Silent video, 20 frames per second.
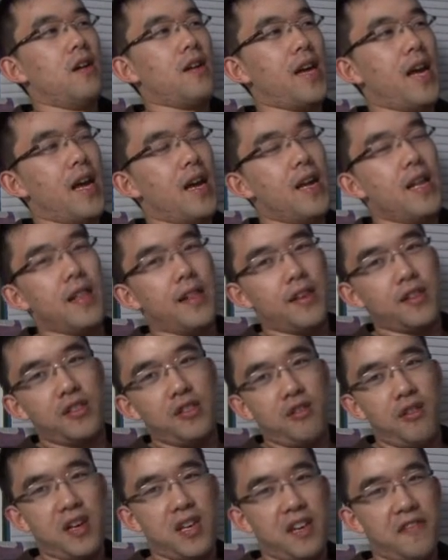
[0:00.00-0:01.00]
Okay, there's
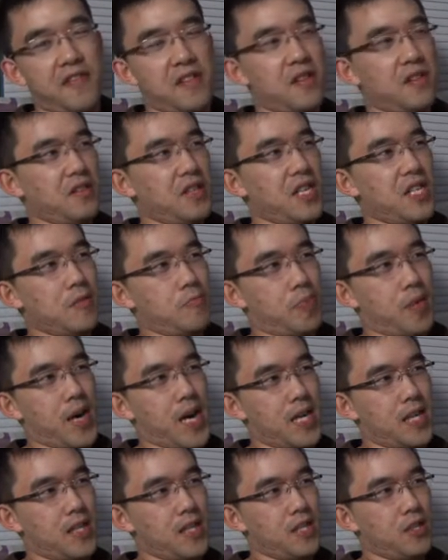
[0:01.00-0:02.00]
three difficulties,
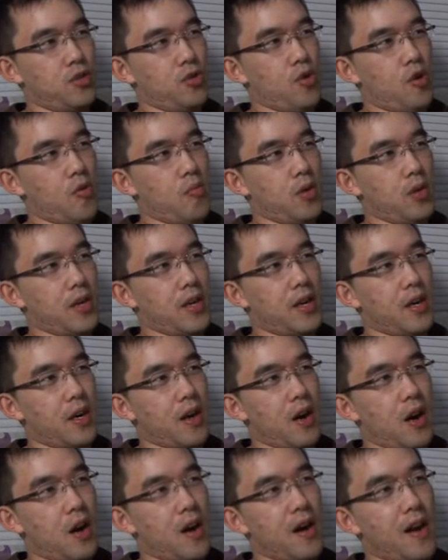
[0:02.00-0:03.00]
practice, normal, and
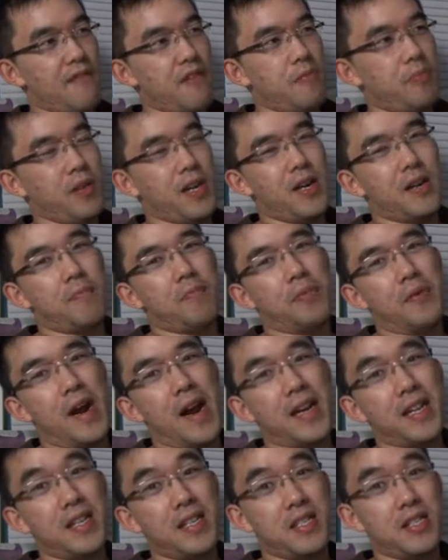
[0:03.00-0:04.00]
hard. If you play on
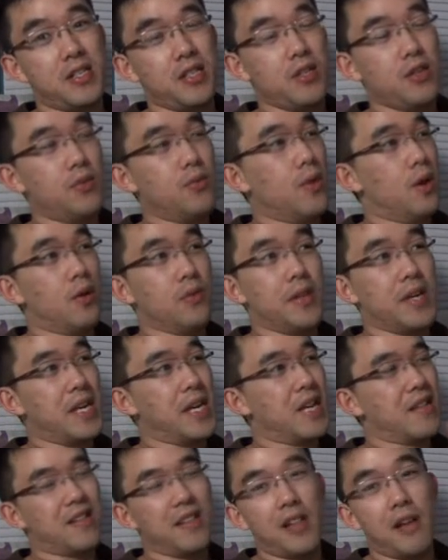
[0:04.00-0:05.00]
practice, you only
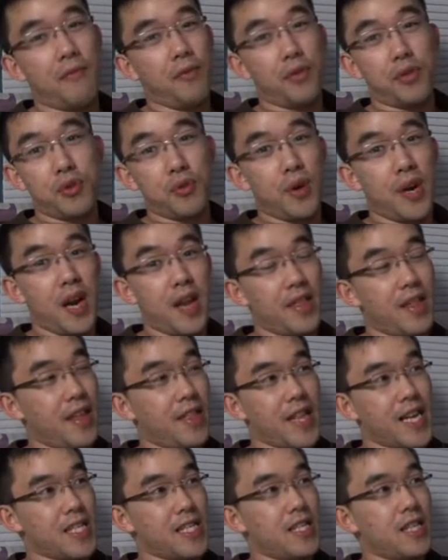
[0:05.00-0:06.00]
get to level three, and
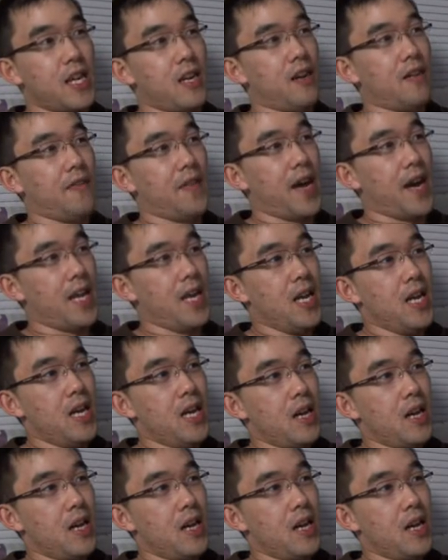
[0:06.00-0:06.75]
then that's the end of that.